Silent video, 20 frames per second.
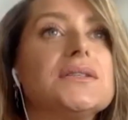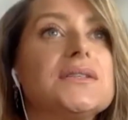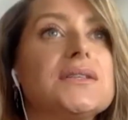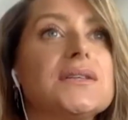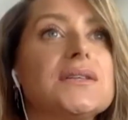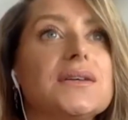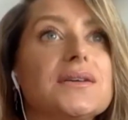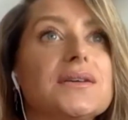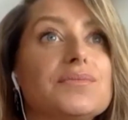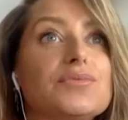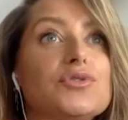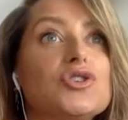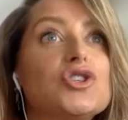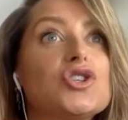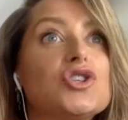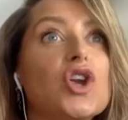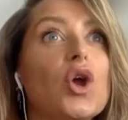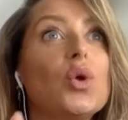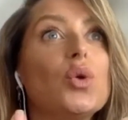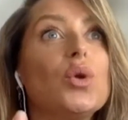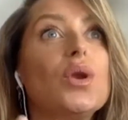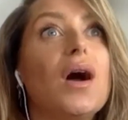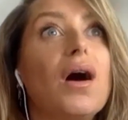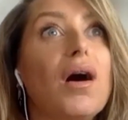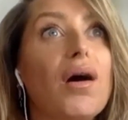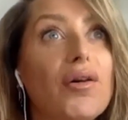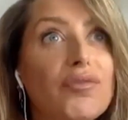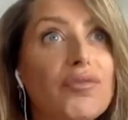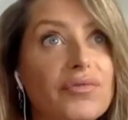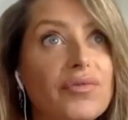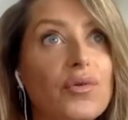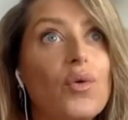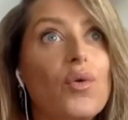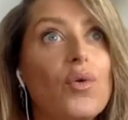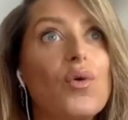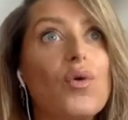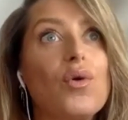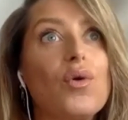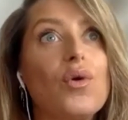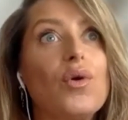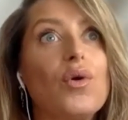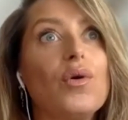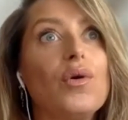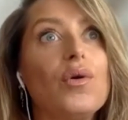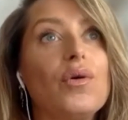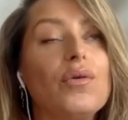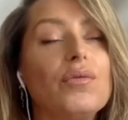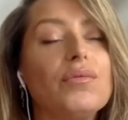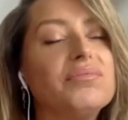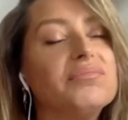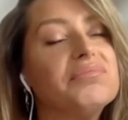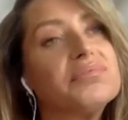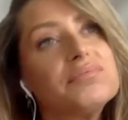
to show love or